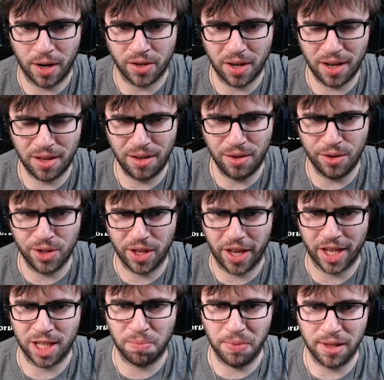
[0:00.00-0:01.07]
I try to usually
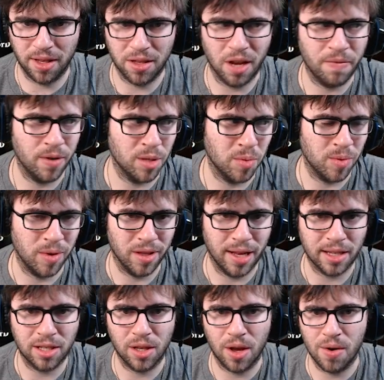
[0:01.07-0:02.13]
like split the difference between like
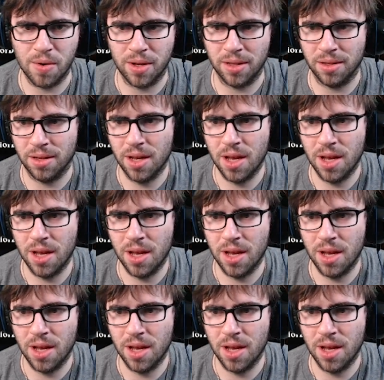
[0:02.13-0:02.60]
slow and